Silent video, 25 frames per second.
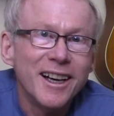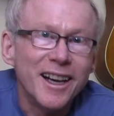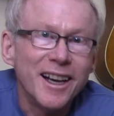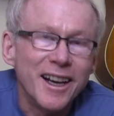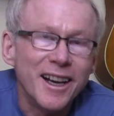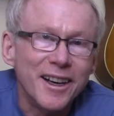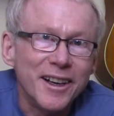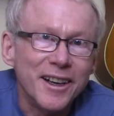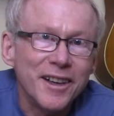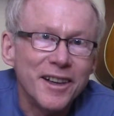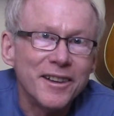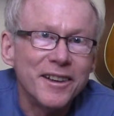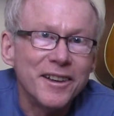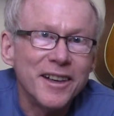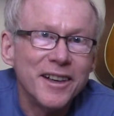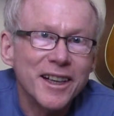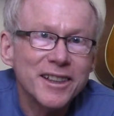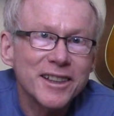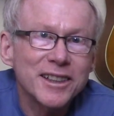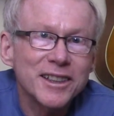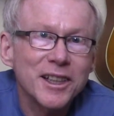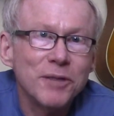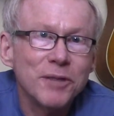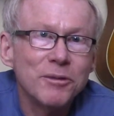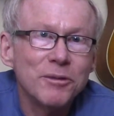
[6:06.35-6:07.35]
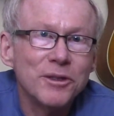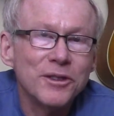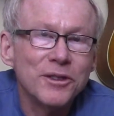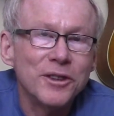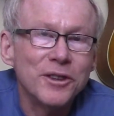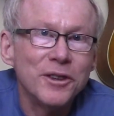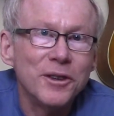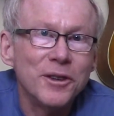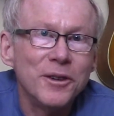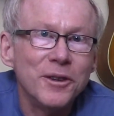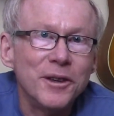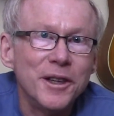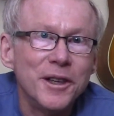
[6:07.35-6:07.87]
And then the next thing we'll
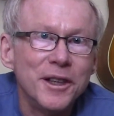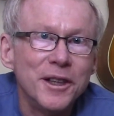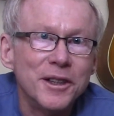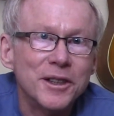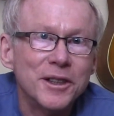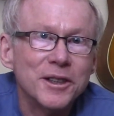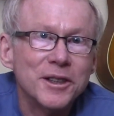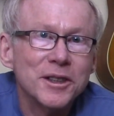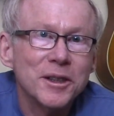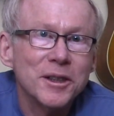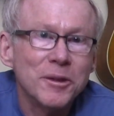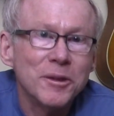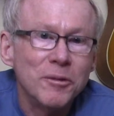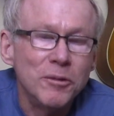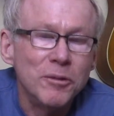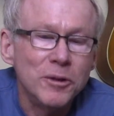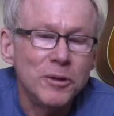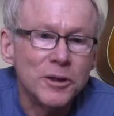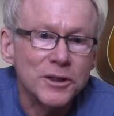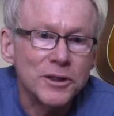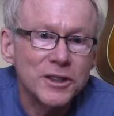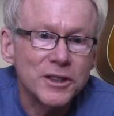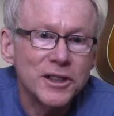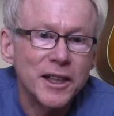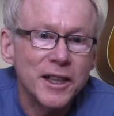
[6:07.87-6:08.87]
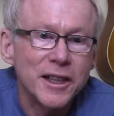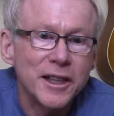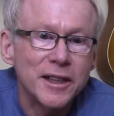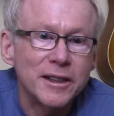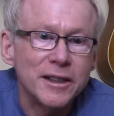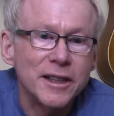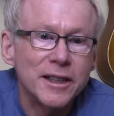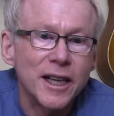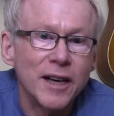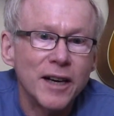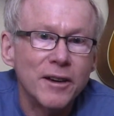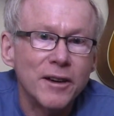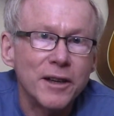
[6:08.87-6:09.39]
do is we'll set it
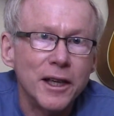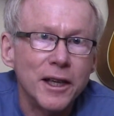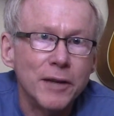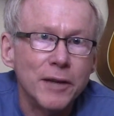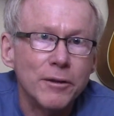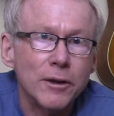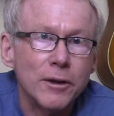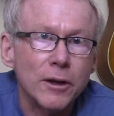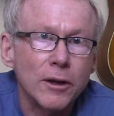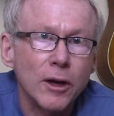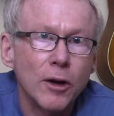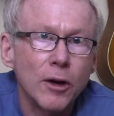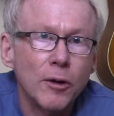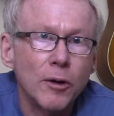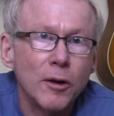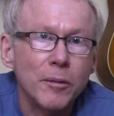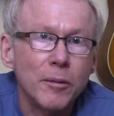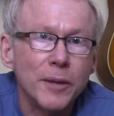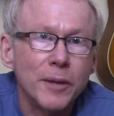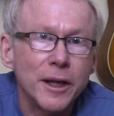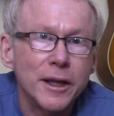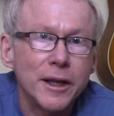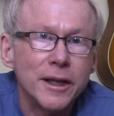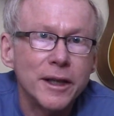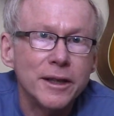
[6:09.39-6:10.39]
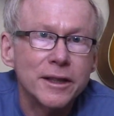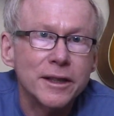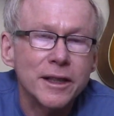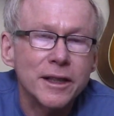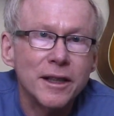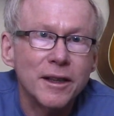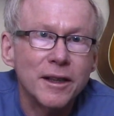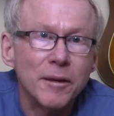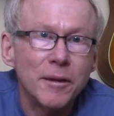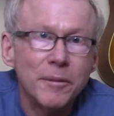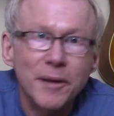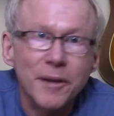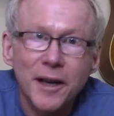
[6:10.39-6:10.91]
down even lower, because
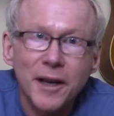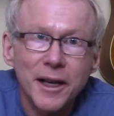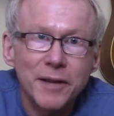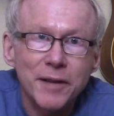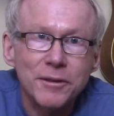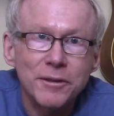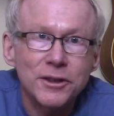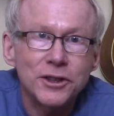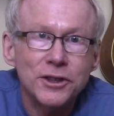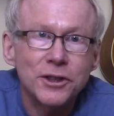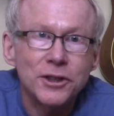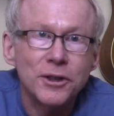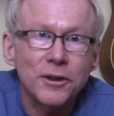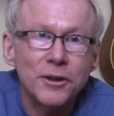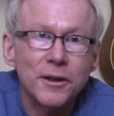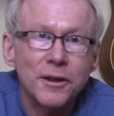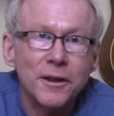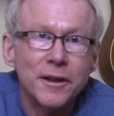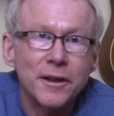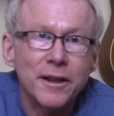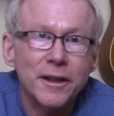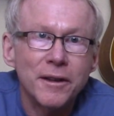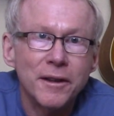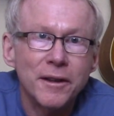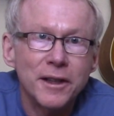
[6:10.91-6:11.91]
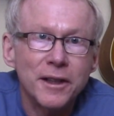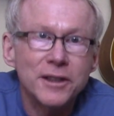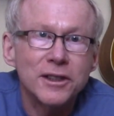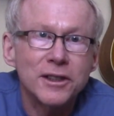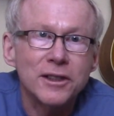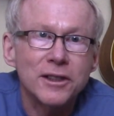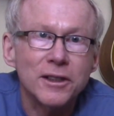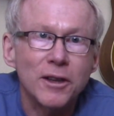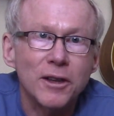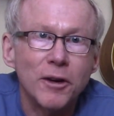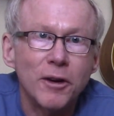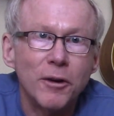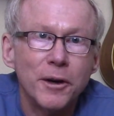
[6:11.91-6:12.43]
I'm not even sure that this
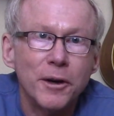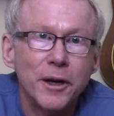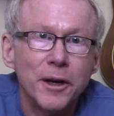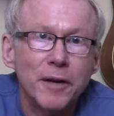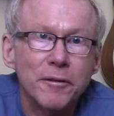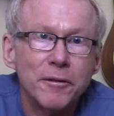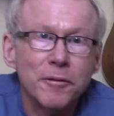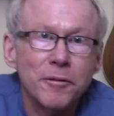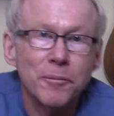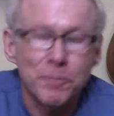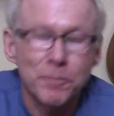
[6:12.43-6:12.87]
is low enough.